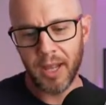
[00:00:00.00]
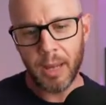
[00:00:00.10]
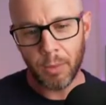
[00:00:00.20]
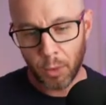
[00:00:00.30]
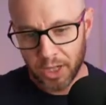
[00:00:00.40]

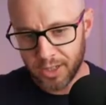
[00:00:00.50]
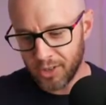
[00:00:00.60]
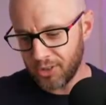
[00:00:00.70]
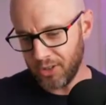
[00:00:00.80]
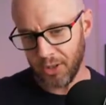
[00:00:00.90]
But what it
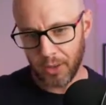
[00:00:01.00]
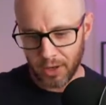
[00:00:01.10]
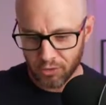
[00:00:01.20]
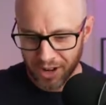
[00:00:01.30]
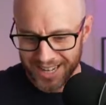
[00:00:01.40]
does do, it
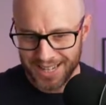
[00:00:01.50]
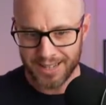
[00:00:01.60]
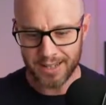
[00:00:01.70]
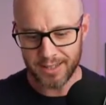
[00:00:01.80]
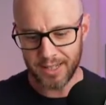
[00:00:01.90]

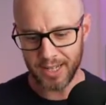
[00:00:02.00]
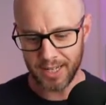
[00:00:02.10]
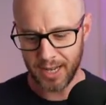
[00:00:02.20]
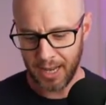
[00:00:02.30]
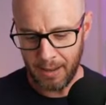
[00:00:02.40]
raises
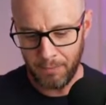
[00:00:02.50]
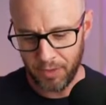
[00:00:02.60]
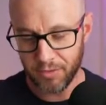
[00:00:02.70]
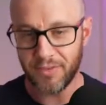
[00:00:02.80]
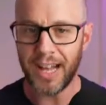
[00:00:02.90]
the
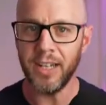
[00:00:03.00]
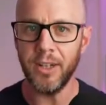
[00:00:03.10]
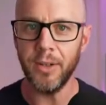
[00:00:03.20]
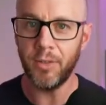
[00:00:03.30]
value.